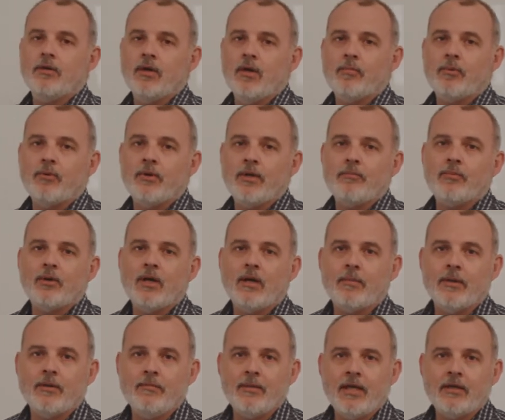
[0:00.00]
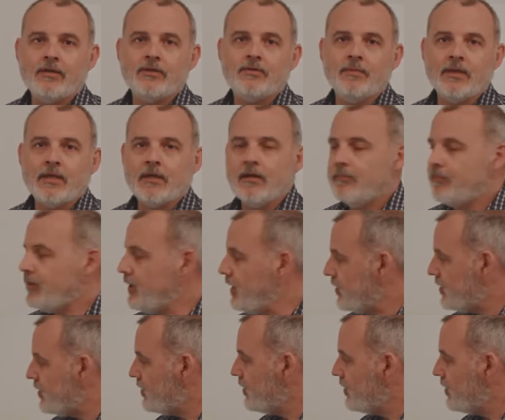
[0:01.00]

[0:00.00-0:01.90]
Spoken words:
upper end property management companies